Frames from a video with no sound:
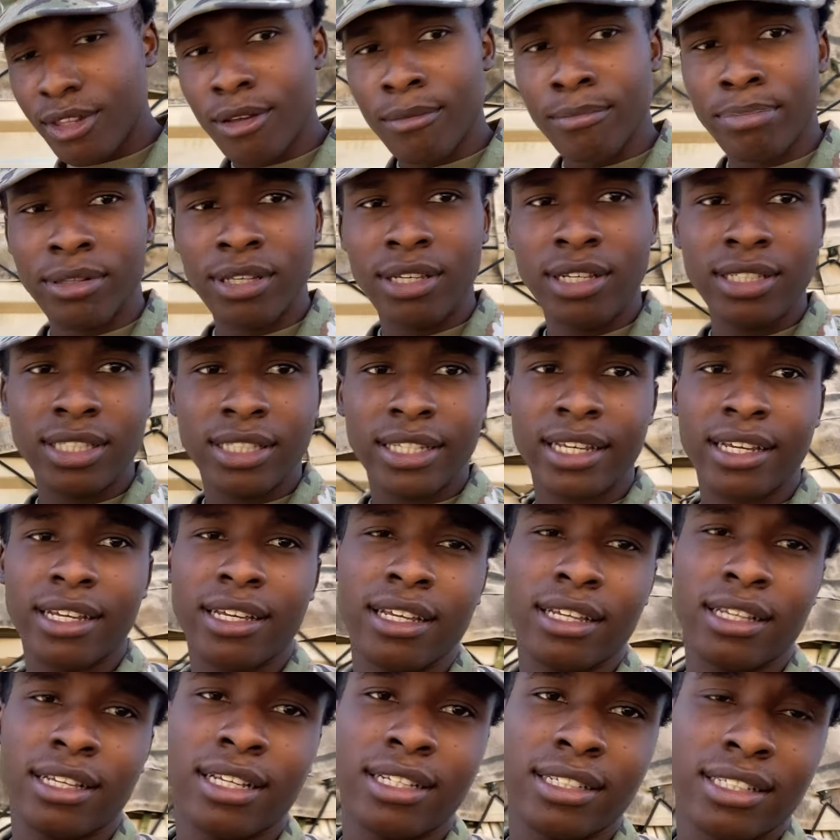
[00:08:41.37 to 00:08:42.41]
please take
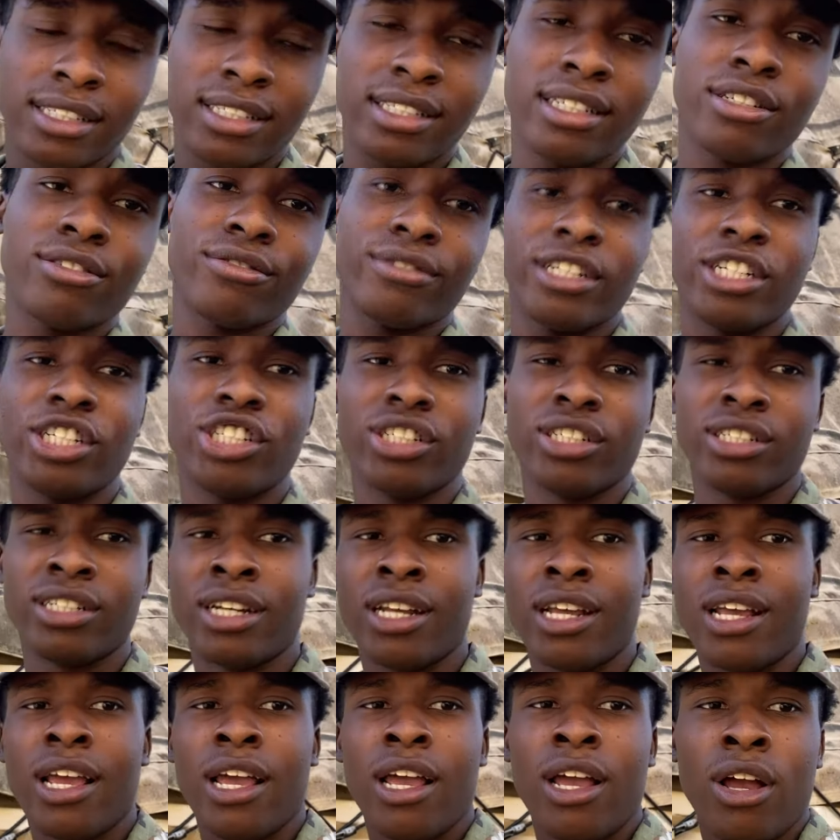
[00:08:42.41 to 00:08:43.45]
into consideration
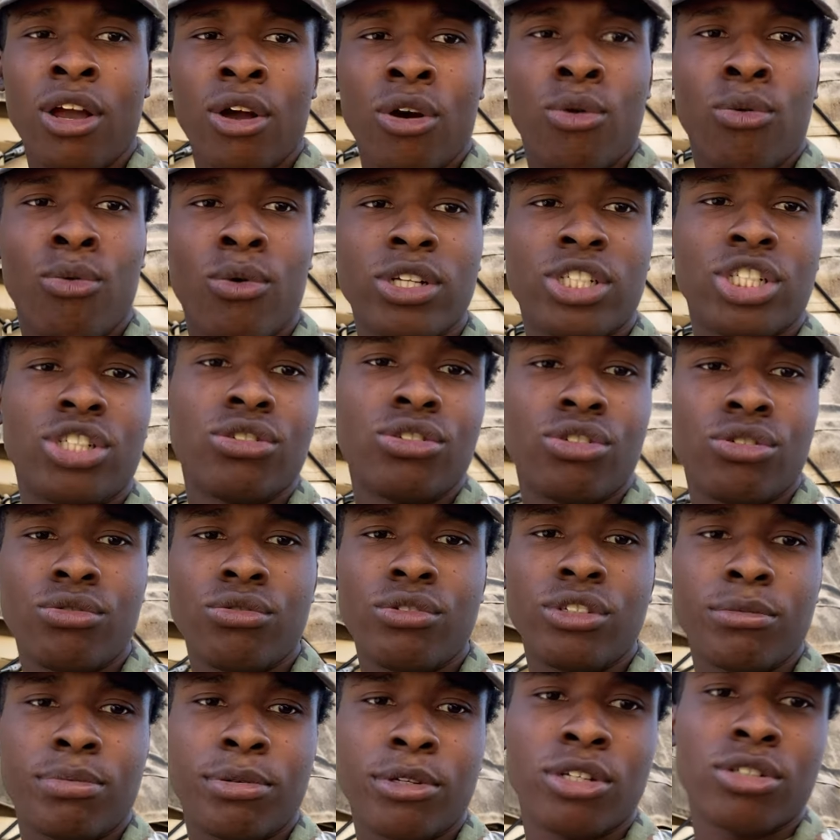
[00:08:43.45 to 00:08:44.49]
what you do,
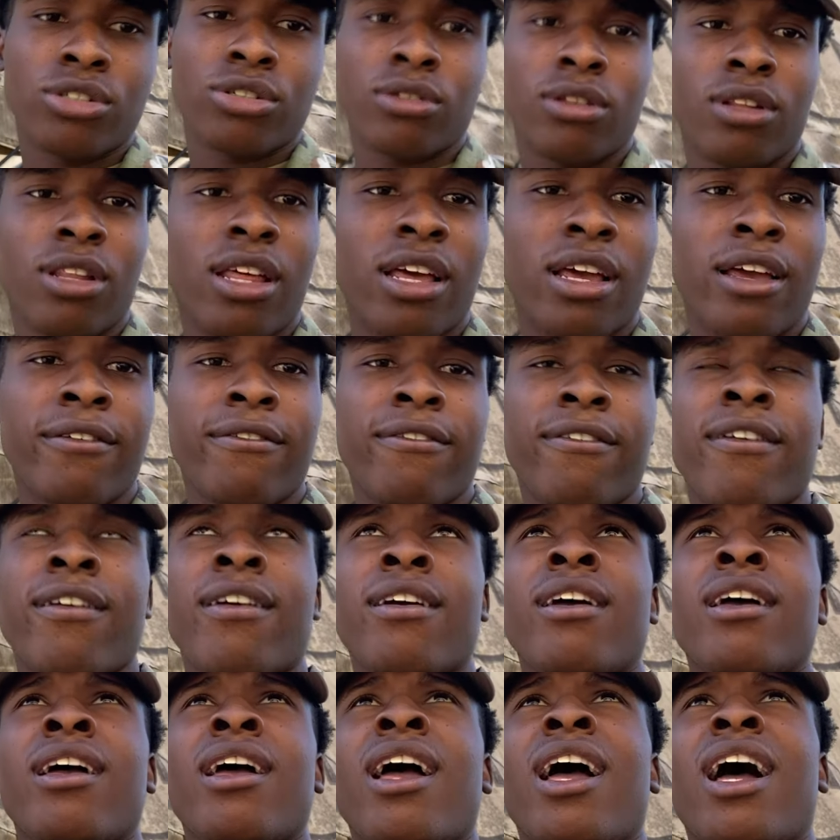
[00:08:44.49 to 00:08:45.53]
your personal life,
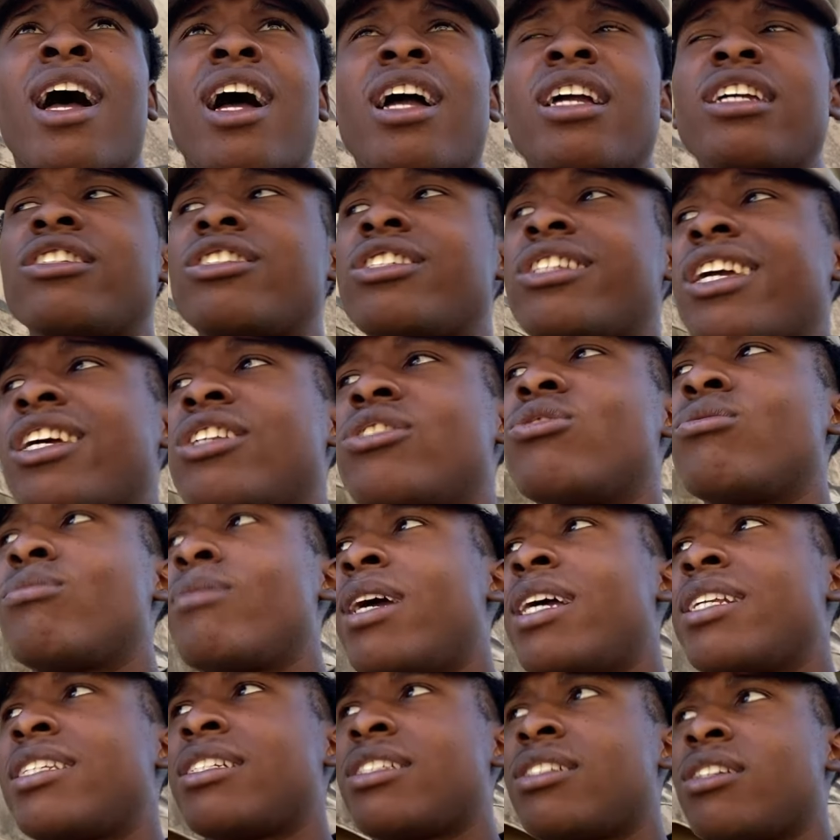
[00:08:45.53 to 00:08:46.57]
how your schedule
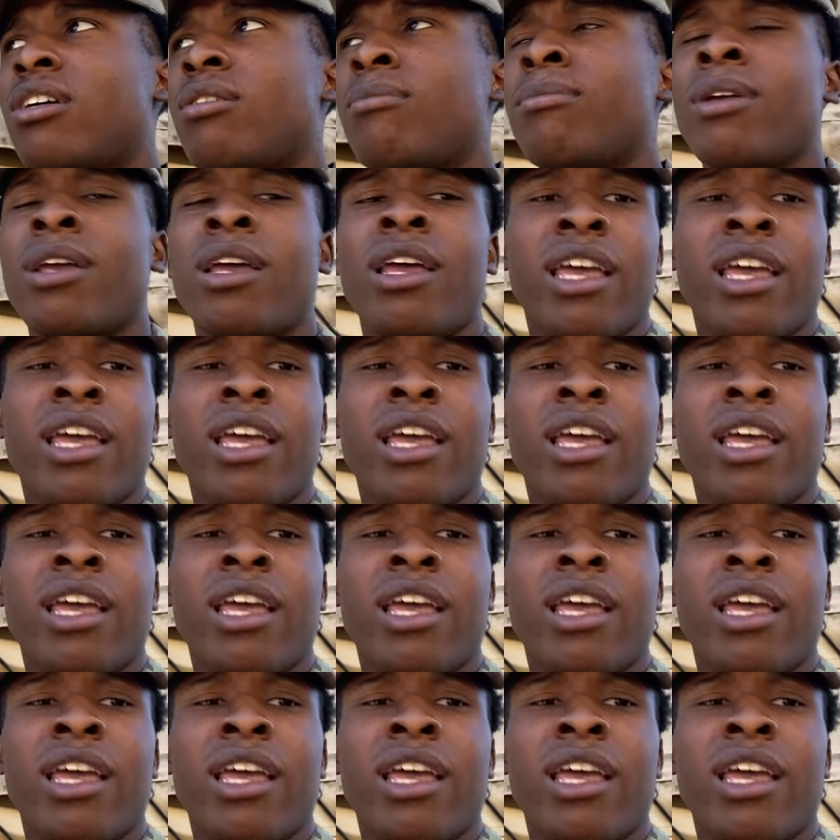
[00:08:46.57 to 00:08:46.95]
matches up.